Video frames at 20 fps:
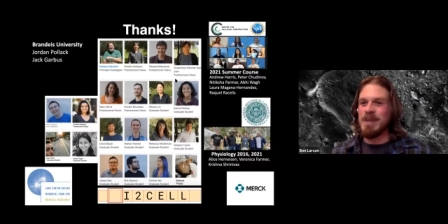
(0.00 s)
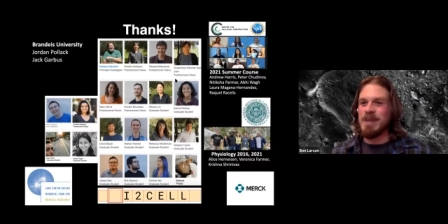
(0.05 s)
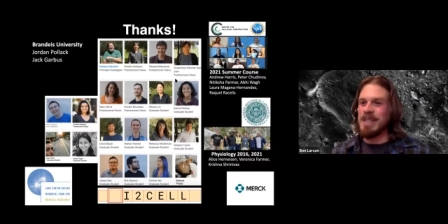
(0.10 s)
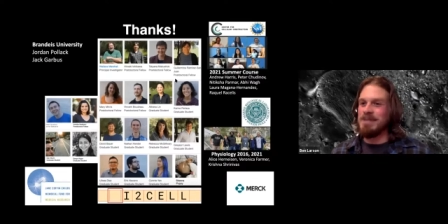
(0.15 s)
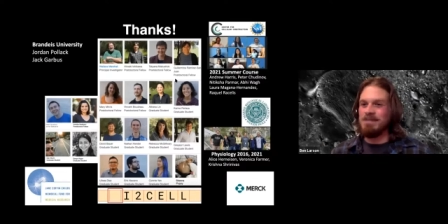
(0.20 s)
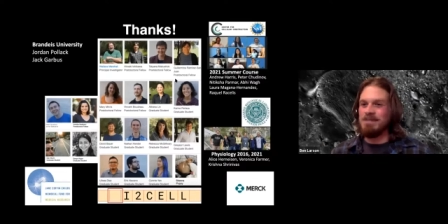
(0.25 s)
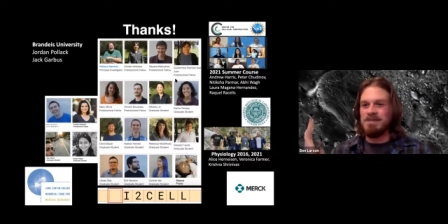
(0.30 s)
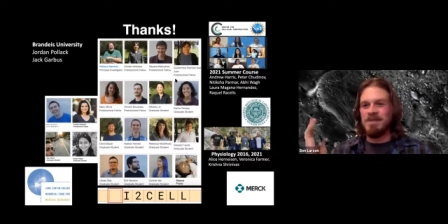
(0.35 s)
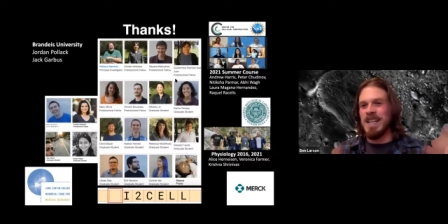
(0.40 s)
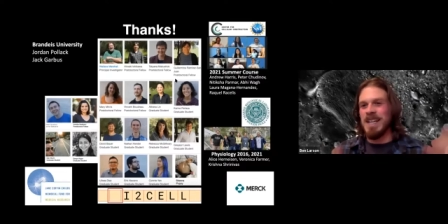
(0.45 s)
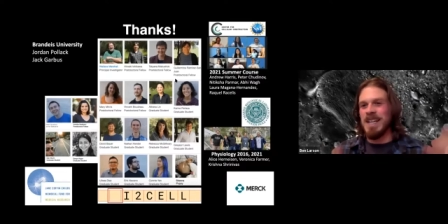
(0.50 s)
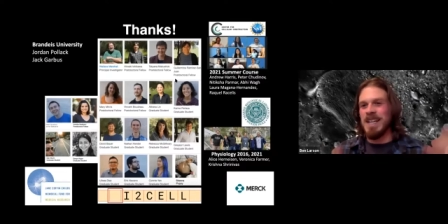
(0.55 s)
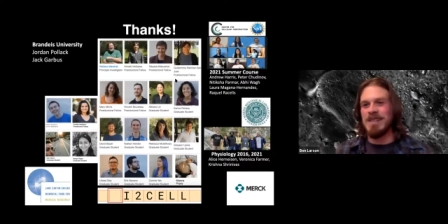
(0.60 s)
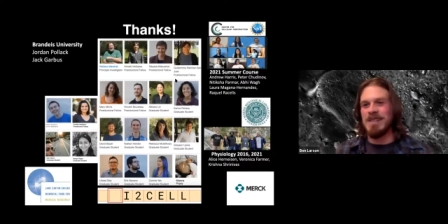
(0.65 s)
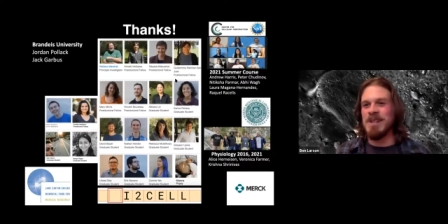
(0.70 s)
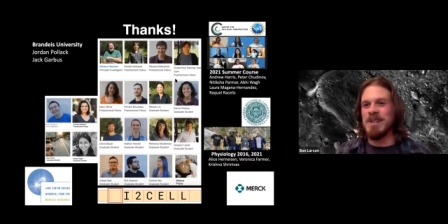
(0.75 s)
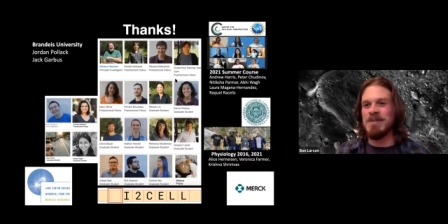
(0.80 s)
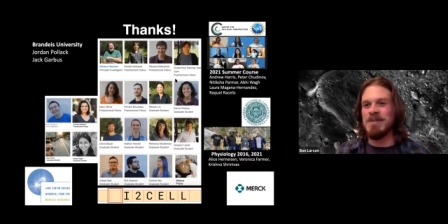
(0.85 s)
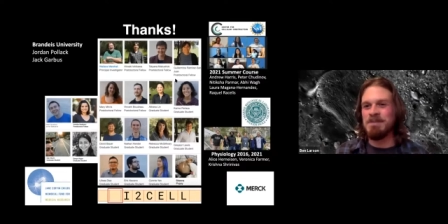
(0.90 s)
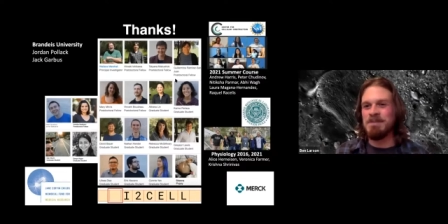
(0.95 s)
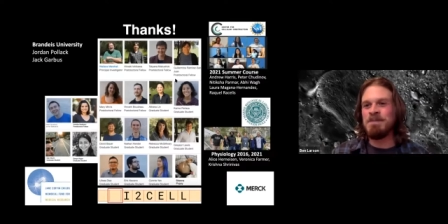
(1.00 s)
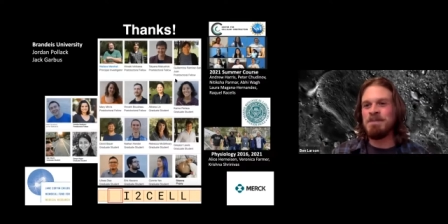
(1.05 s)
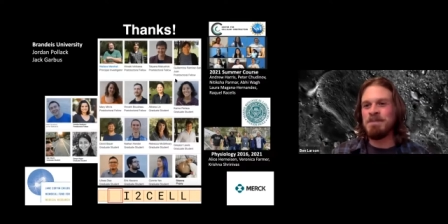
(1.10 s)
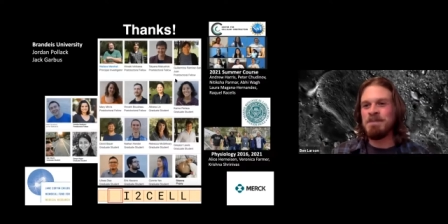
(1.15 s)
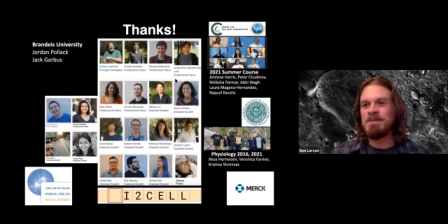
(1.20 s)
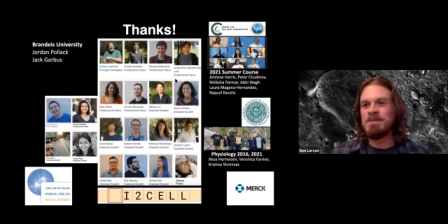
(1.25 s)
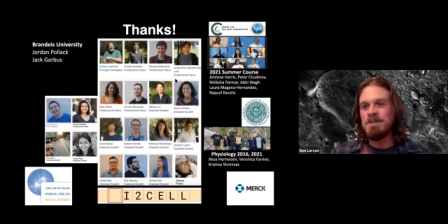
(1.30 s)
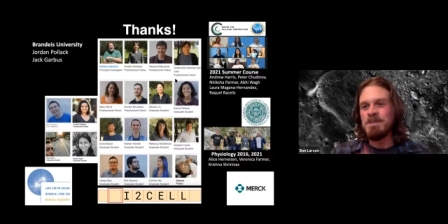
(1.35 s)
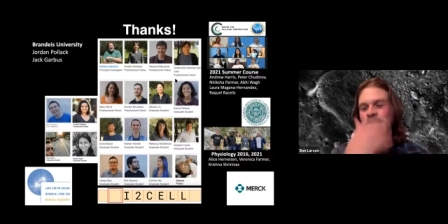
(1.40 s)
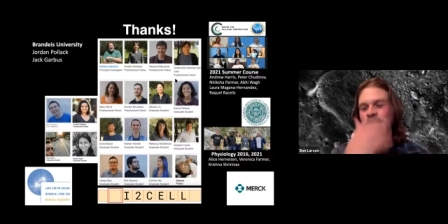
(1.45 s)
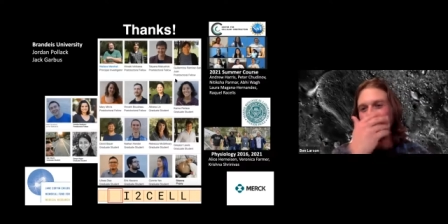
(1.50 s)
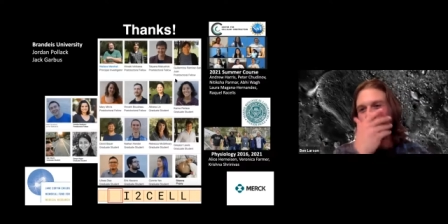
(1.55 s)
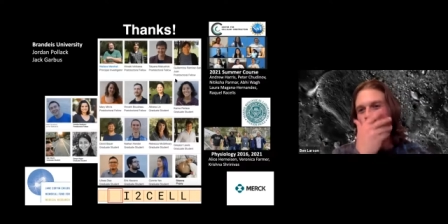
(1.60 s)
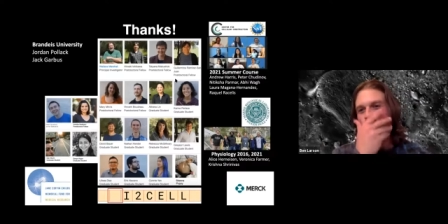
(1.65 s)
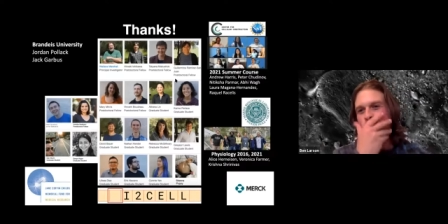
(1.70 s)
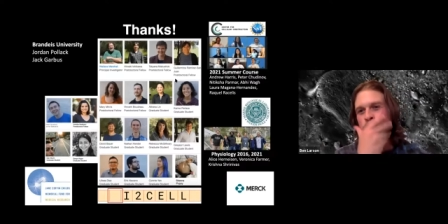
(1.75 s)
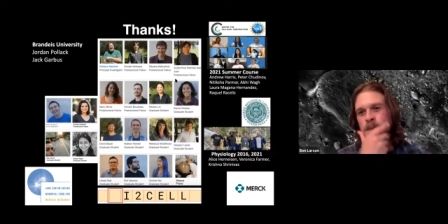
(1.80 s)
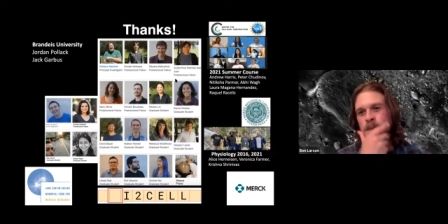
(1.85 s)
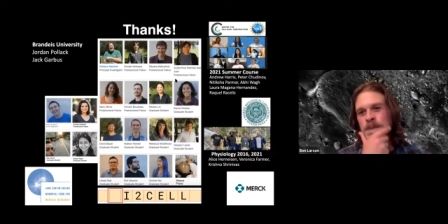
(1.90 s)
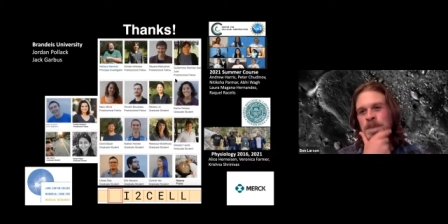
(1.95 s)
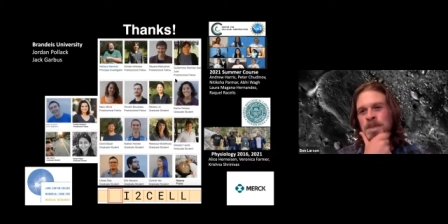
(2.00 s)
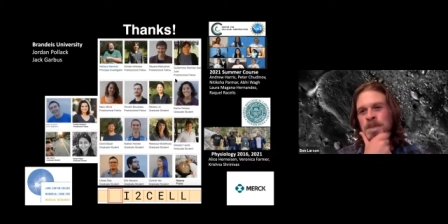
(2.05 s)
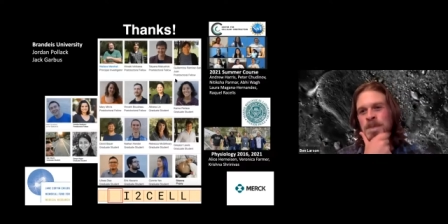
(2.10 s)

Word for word: but I don't know. Okay.